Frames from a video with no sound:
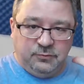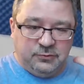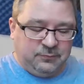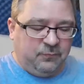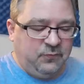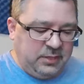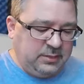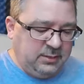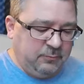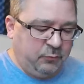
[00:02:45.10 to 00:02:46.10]
fit,
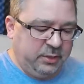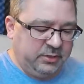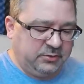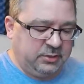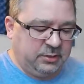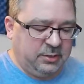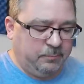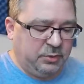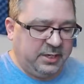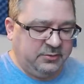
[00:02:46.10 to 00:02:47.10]
whereas the
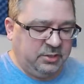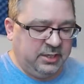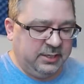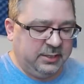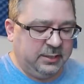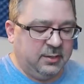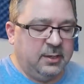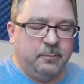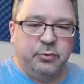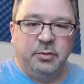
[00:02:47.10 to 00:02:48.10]
Complies, you kind of
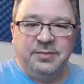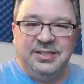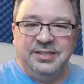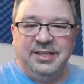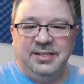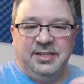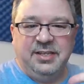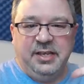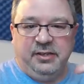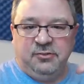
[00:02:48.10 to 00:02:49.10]
put them in and then they
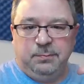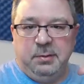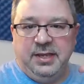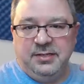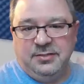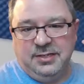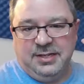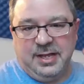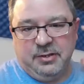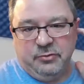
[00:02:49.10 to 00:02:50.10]
expand, and
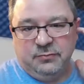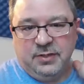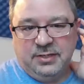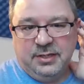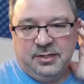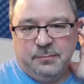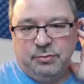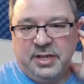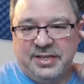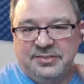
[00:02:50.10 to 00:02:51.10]
I always find that
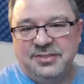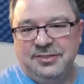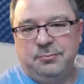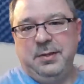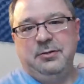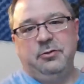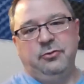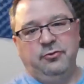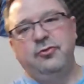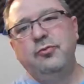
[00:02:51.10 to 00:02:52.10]
Complies expand a little
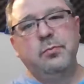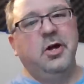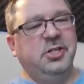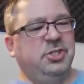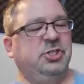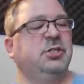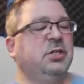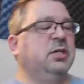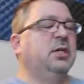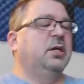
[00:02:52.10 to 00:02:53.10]
too much,
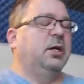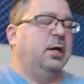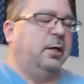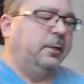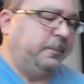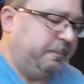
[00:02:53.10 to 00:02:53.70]
put a